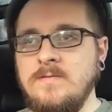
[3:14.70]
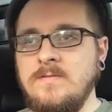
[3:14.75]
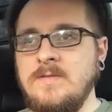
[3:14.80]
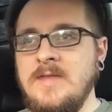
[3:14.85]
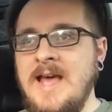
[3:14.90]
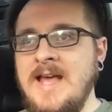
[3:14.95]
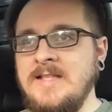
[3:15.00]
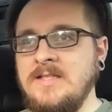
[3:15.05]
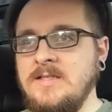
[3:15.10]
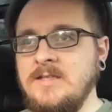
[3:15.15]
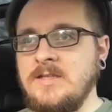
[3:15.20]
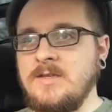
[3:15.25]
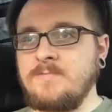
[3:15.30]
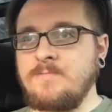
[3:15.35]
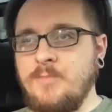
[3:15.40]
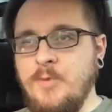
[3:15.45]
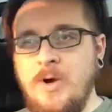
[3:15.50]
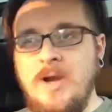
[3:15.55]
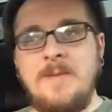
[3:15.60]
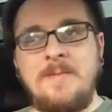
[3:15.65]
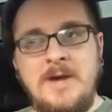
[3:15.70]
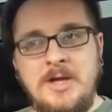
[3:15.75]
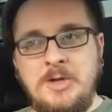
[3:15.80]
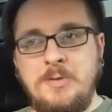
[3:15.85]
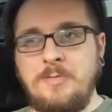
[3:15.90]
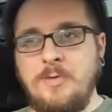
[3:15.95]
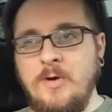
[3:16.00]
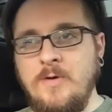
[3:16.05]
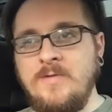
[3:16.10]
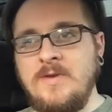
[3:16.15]
that's pretty
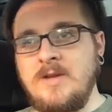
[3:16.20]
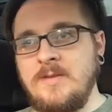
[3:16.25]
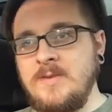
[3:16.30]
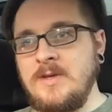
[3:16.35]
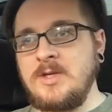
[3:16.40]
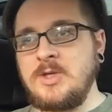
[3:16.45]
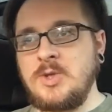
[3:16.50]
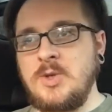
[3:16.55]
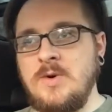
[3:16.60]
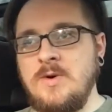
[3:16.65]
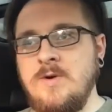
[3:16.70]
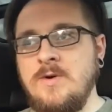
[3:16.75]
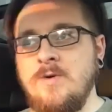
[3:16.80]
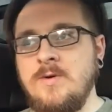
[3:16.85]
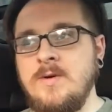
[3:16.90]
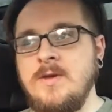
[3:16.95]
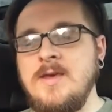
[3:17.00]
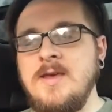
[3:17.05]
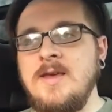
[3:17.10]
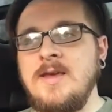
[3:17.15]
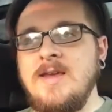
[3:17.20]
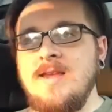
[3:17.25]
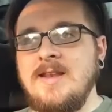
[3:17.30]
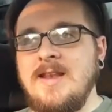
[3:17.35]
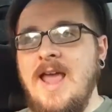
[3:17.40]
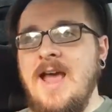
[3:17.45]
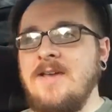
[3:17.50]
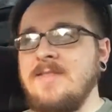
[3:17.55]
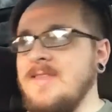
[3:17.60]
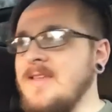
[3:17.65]
much proving to be true.
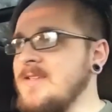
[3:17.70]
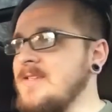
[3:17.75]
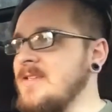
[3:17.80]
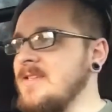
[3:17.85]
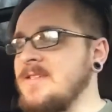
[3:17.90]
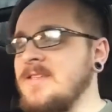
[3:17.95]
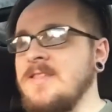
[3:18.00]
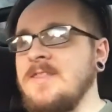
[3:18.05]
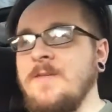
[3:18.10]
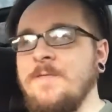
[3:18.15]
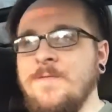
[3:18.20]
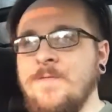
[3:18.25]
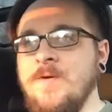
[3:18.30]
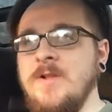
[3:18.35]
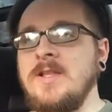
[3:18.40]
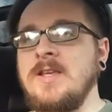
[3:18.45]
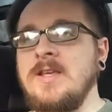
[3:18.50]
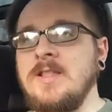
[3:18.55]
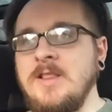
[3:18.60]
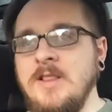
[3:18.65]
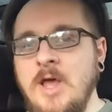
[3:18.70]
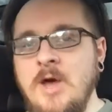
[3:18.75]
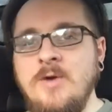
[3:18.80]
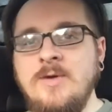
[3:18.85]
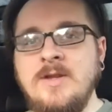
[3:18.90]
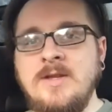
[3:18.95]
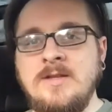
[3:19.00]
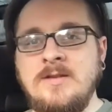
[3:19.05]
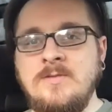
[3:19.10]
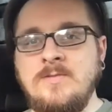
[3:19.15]
Now, this isn't the fully
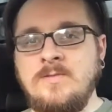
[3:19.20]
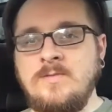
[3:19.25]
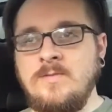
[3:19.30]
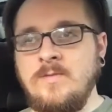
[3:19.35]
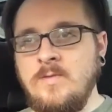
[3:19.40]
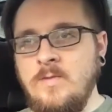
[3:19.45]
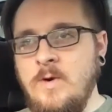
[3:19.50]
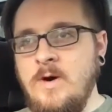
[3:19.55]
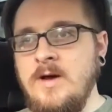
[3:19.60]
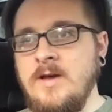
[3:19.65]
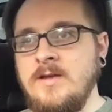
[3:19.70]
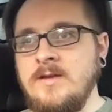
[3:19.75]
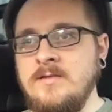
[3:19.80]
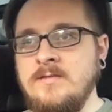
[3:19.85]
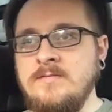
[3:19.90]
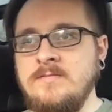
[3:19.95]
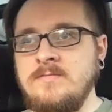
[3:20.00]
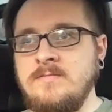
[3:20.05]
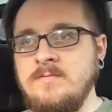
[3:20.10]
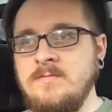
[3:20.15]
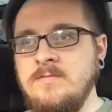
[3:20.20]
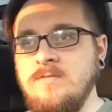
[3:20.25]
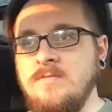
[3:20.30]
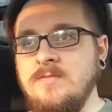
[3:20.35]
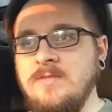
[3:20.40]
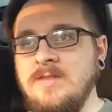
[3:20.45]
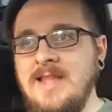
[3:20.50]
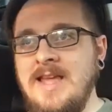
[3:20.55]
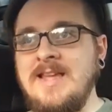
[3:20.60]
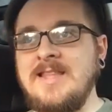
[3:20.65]
loaded one
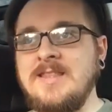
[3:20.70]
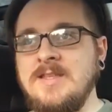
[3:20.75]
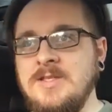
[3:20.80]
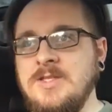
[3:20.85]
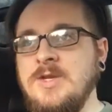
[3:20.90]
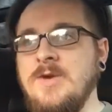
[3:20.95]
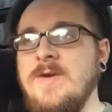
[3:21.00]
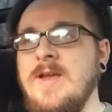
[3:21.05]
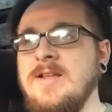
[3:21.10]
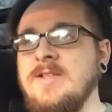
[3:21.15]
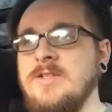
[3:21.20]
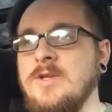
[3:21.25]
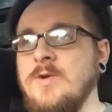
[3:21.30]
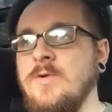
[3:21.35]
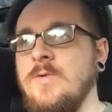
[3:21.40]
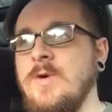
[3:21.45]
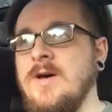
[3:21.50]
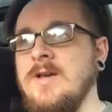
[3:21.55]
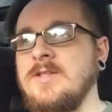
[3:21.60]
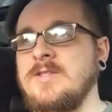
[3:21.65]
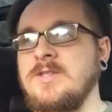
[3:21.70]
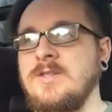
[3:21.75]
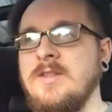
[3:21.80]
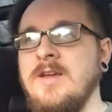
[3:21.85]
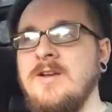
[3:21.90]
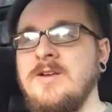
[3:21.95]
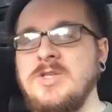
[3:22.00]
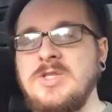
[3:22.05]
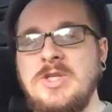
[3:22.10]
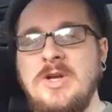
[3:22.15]
like the Sorento was, so
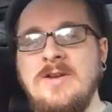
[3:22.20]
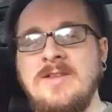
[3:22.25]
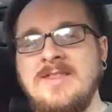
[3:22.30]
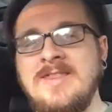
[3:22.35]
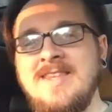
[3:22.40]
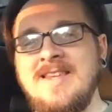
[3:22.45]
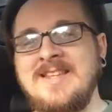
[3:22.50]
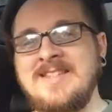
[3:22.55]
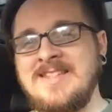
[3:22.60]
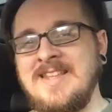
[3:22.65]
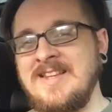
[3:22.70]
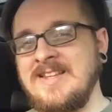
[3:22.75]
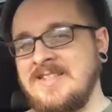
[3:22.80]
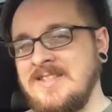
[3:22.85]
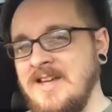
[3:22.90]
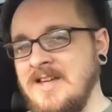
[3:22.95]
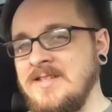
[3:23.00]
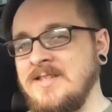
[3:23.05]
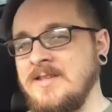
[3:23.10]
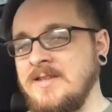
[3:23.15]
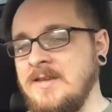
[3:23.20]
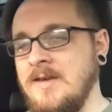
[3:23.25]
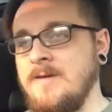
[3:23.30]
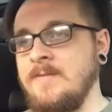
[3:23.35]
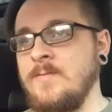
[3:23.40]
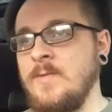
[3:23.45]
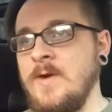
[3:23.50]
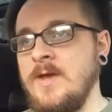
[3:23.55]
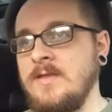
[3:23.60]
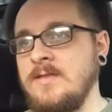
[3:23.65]
there are certain things that it doesn't
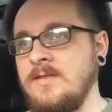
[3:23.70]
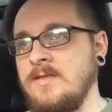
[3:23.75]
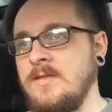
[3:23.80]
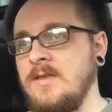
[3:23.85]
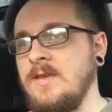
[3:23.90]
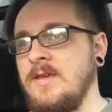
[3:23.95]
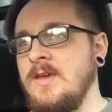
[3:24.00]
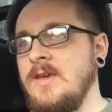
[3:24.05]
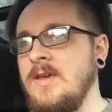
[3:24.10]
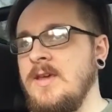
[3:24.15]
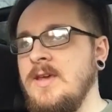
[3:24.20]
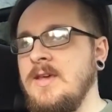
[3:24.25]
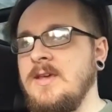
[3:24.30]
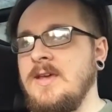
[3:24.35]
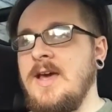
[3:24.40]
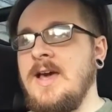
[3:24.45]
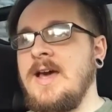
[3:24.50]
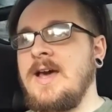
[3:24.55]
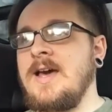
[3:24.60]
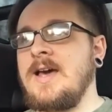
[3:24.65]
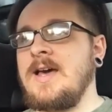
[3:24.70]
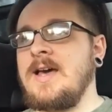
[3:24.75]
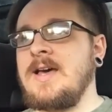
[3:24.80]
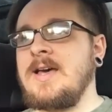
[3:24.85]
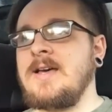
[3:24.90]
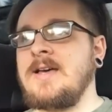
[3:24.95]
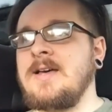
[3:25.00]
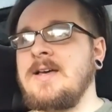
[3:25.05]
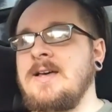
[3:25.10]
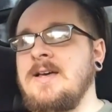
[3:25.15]
come with.
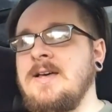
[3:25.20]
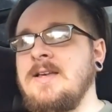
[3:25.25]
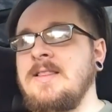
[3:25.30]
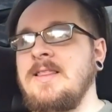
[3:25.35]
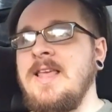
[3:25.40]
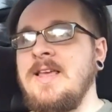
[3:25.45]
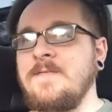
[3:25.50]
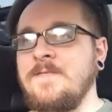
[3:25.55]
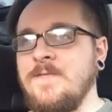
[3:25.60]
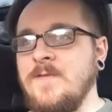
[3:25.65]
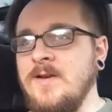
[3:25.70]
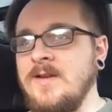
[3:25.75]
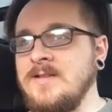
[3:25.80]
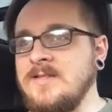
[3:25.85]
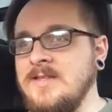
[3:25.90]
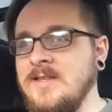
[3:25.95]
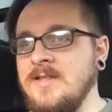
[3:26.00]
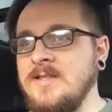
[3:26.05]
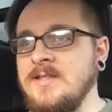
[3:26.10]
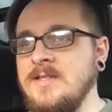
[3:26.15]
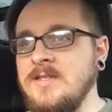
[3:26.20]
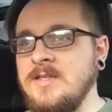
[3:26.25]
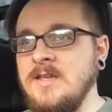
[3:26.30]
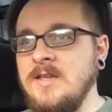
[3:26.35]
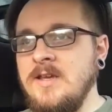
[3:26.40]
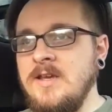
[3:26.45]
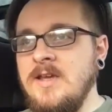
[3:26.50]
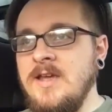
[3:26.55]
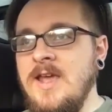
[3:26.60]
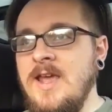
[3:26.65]
Like, for instance,
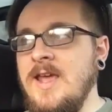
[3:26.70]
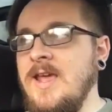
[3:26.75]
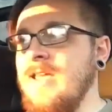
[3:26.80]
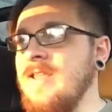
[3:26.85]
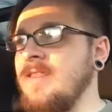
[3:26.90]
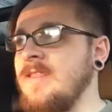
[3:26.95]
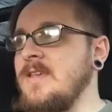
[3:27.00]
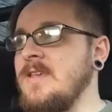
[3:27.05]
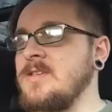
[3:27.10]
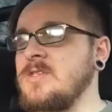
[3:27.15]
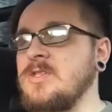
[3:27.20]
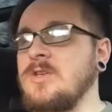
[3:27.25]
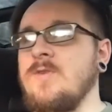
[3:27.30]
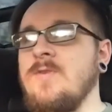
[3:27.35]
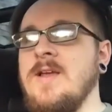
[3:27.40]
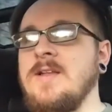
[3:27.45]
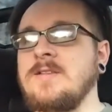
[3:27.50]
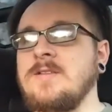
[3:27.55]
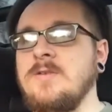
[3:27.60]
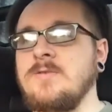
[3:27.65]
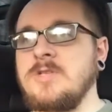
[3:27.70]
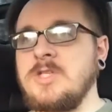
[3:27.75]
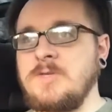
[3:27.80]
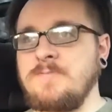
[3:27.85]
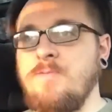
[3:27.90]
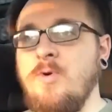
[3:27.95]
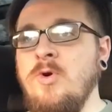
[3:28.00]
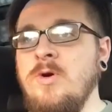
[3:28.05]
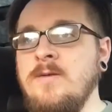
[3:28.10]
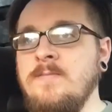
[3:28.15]
in the Sorento
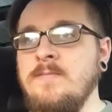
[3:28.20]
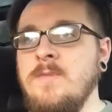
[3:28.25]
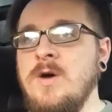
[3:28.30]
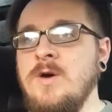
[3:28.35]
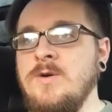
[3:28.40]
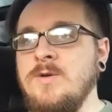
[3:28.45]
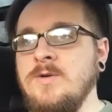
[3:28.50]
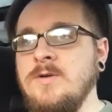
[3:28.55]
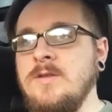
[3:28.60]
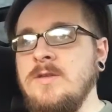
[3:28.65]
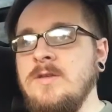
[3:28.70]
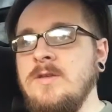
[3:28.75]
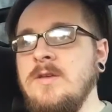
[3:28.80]
Sport mode,